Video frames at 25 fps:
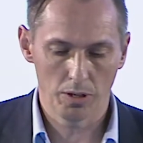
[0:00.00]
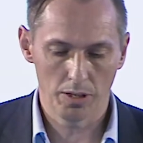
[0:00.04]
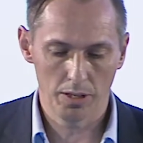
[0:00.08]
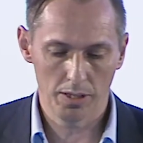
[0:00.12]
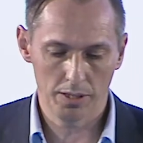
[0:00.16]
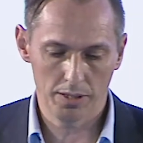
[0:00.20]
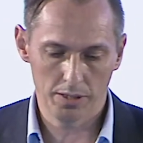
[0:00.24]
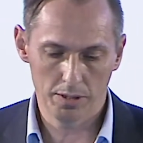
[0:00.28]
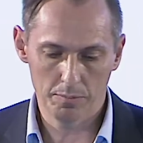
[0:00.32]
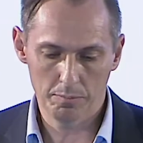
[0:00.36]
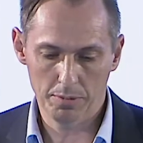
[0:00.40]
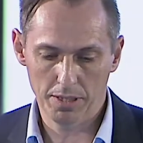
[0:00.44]

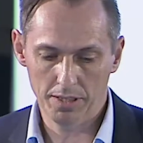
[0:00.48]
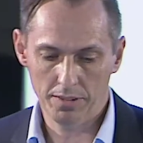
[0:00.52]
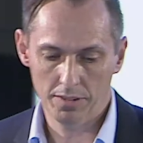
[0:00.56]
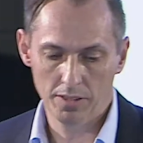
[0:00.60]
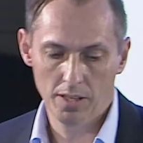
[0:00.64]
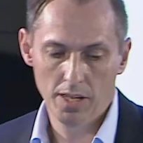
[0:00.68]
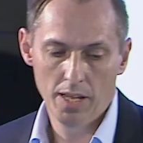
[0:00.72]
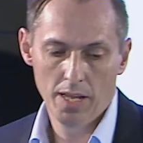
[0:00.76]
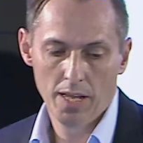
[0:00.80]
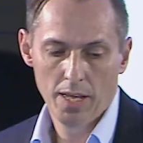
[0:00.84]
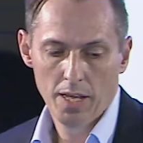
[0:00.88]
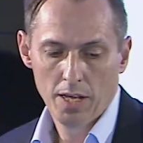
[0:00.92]
in a bit.
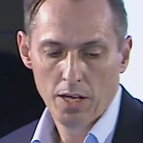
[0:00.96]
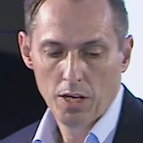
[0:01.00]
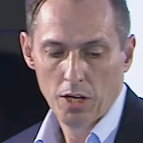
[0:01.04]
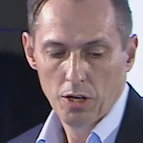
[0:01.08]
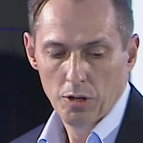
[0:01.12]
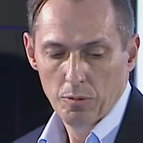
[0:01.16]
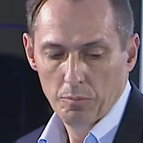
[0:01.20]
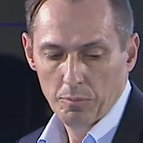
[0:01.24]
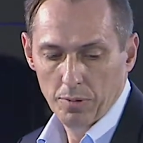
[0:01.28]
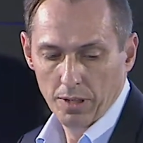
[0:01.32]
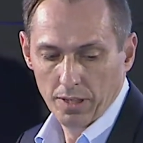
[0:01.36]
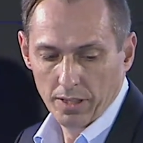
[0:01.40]

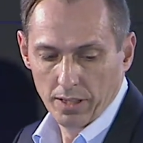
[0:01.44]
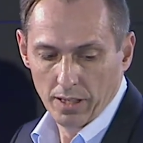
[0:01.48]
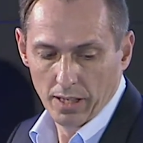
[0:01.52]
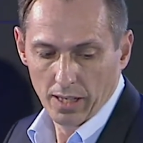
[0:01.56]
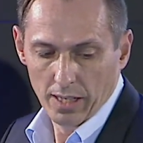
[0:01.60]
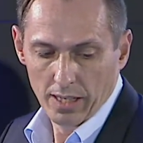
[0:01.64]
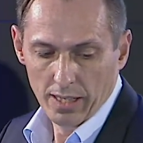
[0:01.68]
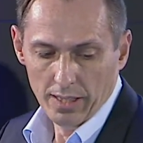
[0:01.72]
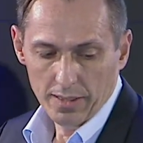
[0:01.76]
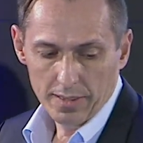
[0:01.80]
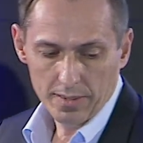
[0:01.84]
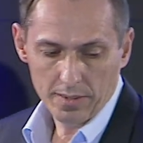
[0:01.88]
But
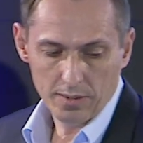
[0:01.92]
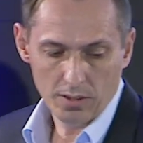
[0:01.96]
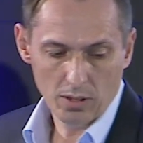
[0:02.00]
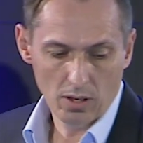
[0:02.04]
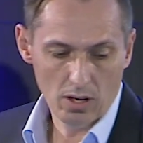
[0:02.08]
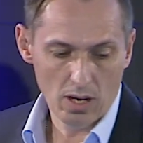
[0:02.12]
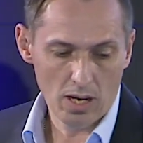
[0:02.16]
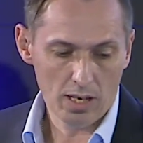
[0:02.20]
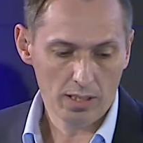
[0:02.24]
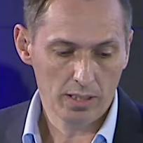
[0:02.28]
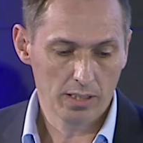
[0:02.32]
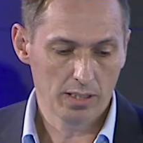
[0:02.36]
let's
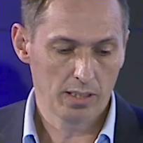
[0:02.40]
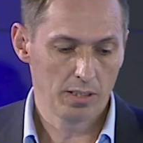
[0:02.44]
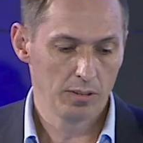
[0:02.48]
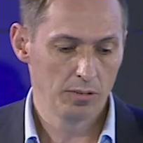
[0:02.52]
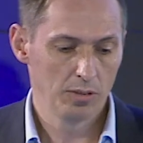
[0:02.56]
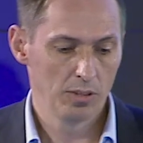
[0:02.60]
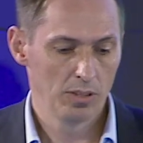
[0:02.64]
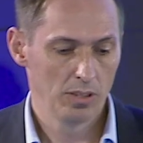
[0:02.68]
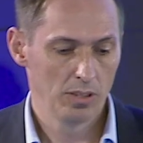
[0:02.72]
talk,